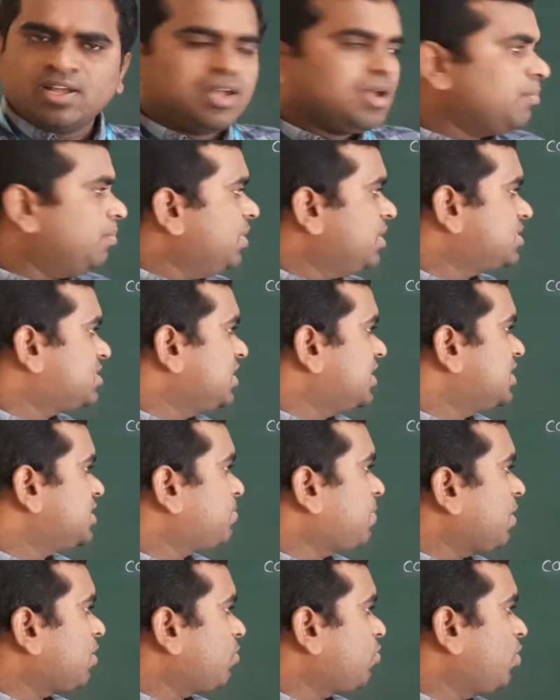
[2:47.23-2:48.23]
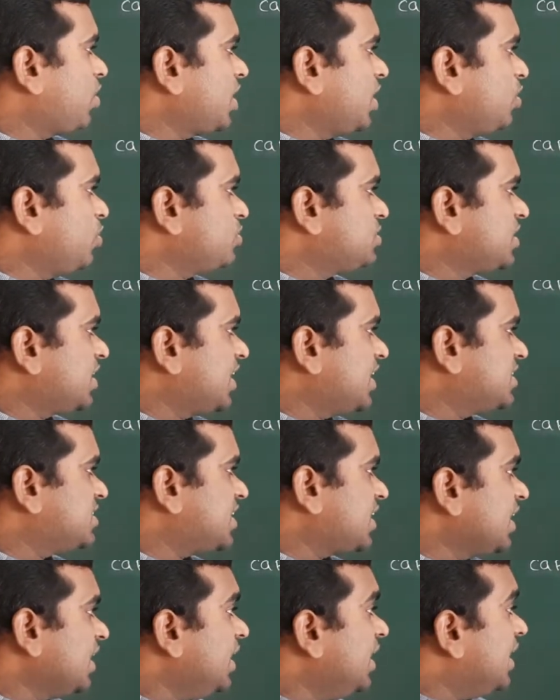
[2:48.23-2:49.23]
means it is powerful reducing
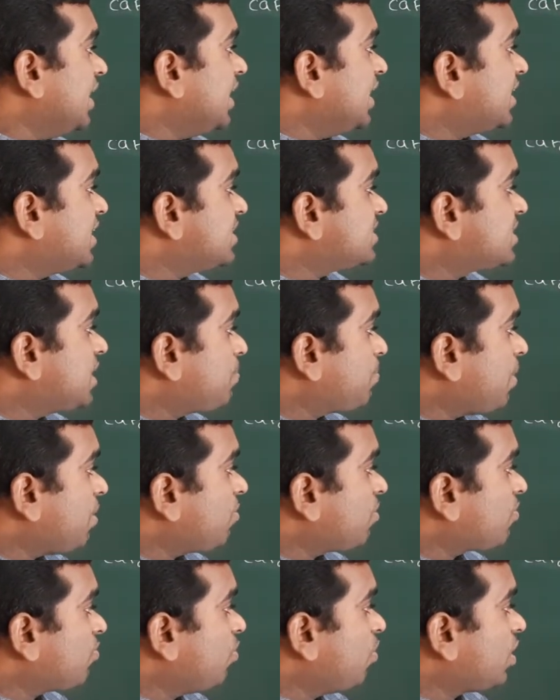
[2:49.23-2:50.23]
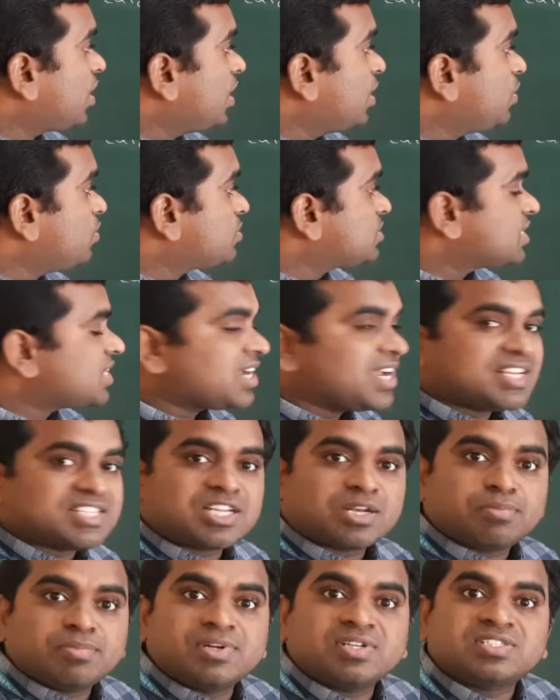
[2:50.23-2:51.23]
agent. It is a powerful reducing
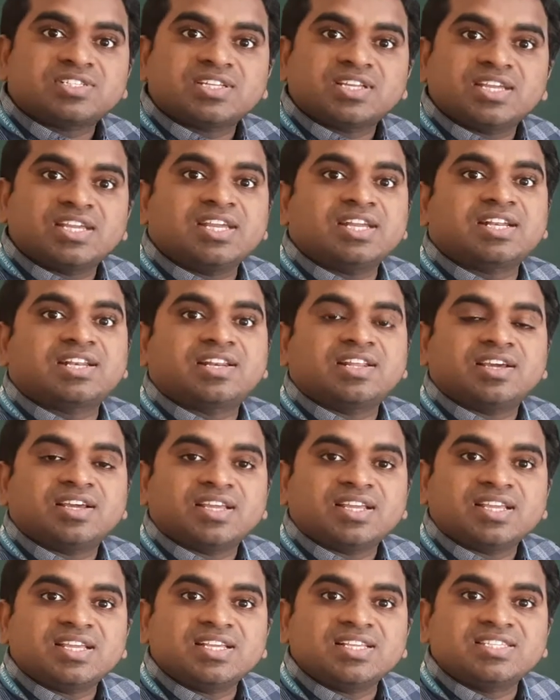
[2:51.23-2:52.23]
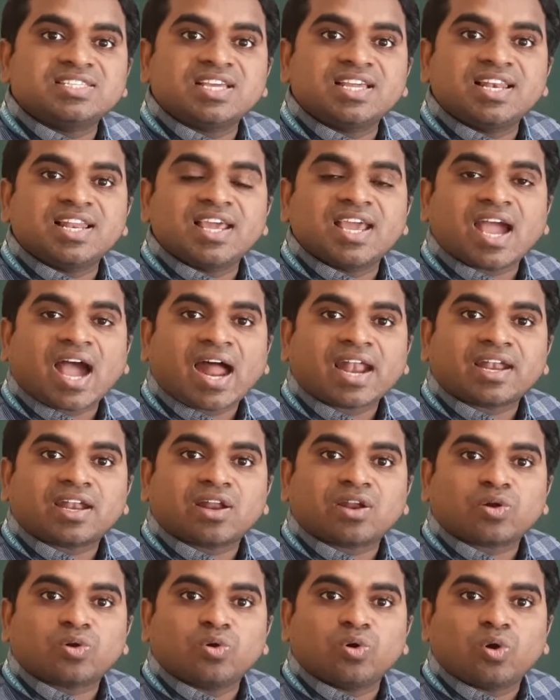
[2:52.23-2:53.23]
agent means it easily
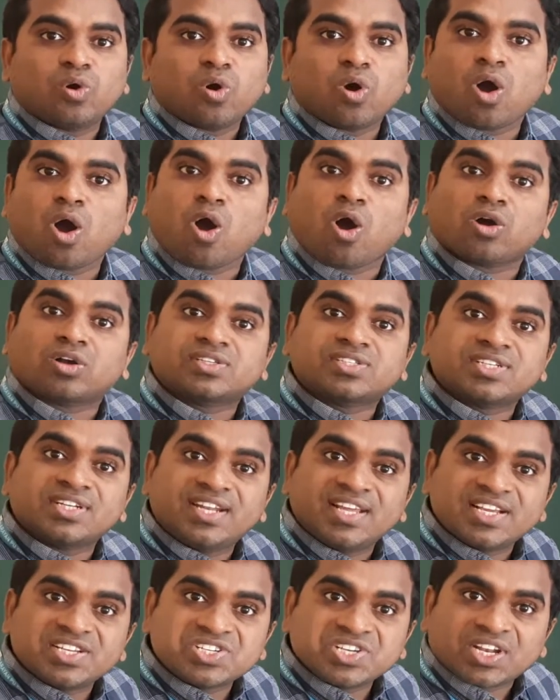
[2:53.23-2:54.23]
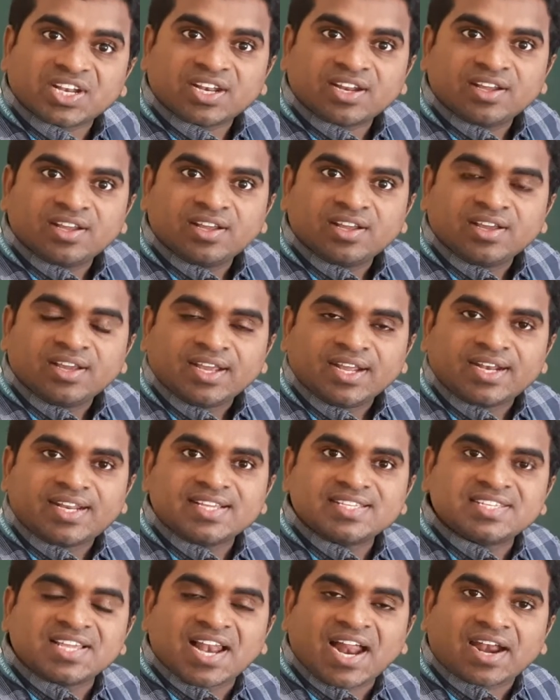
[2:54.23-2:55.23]
undergo oxidation. It
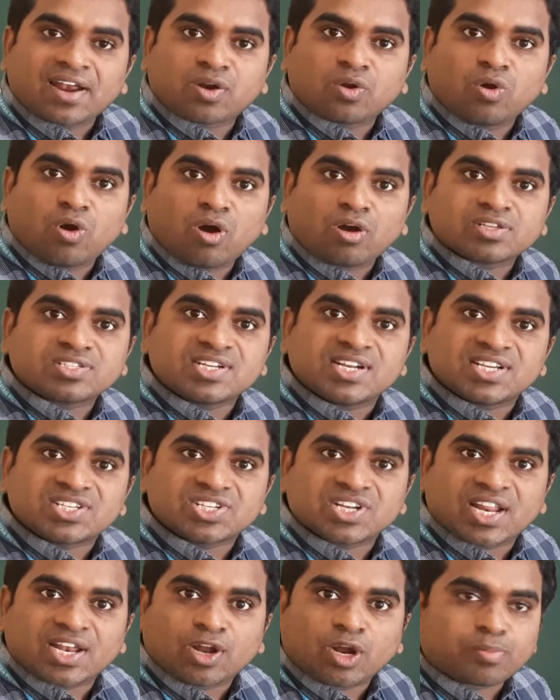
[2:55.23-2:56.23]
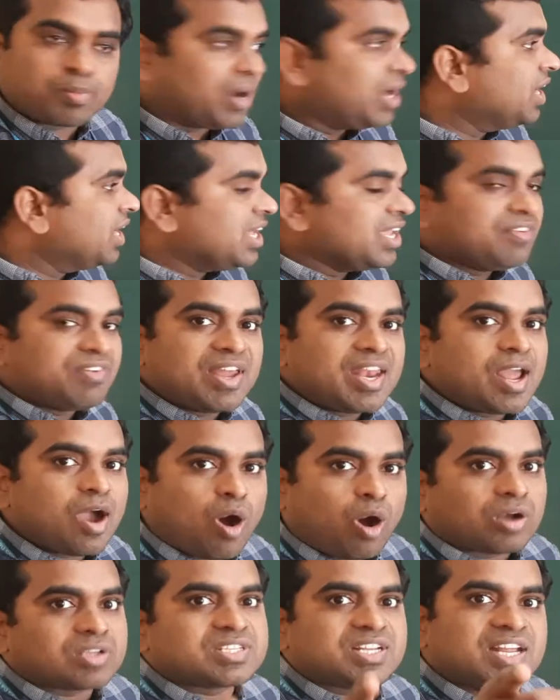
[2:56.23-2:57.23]
easily undergo oxidation or not? If any
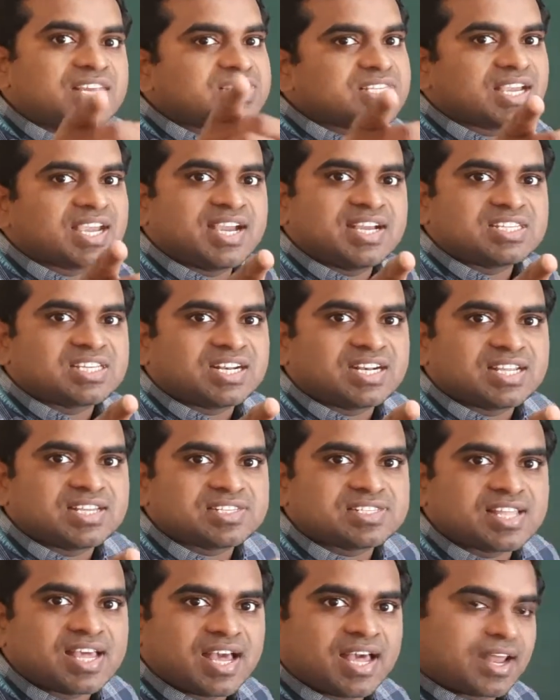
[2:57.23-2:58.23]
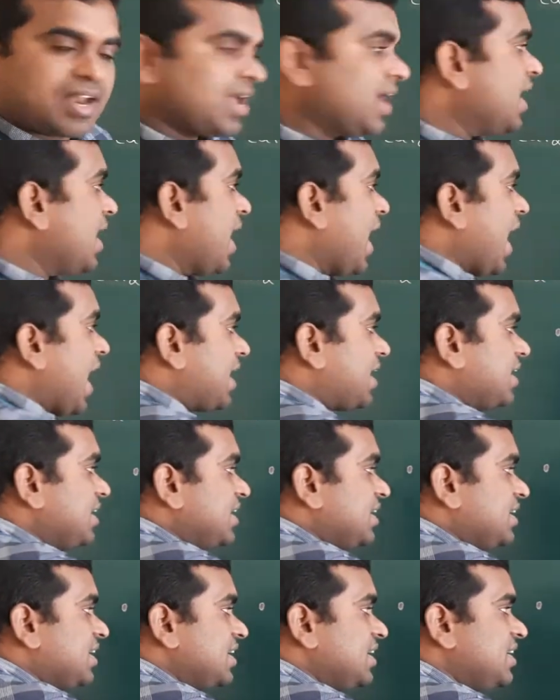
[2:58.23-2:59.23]
oxidizing agent is there and
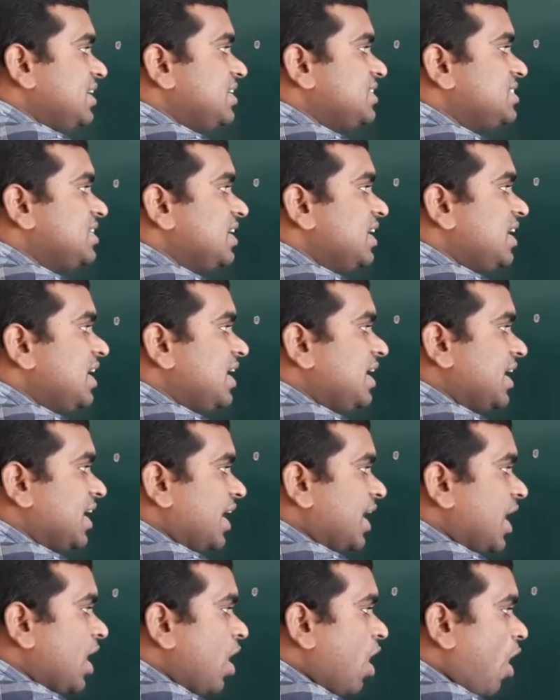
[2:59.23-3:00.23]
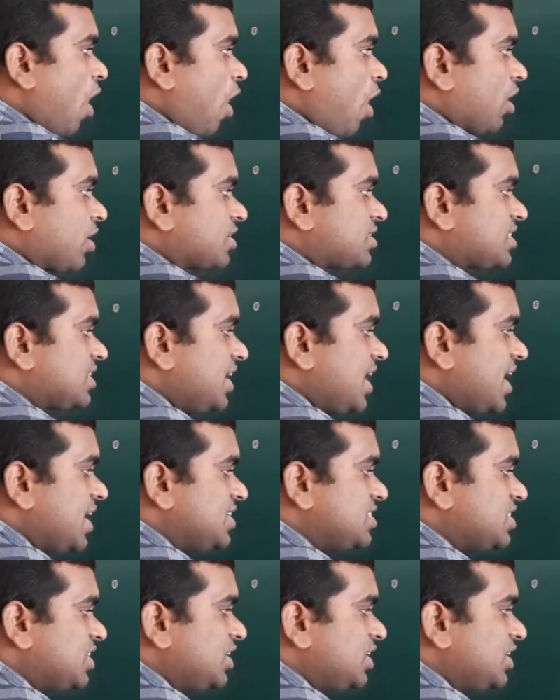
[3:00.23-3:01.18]
it easily oxidized